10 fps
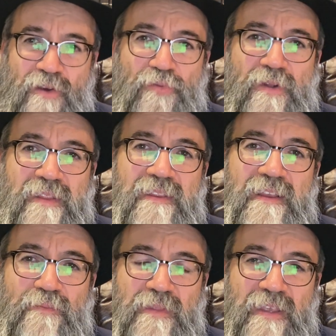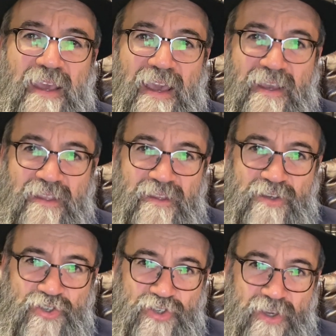redeem the
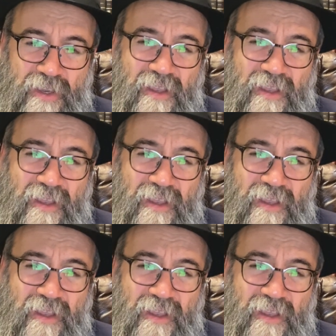Hekdesh,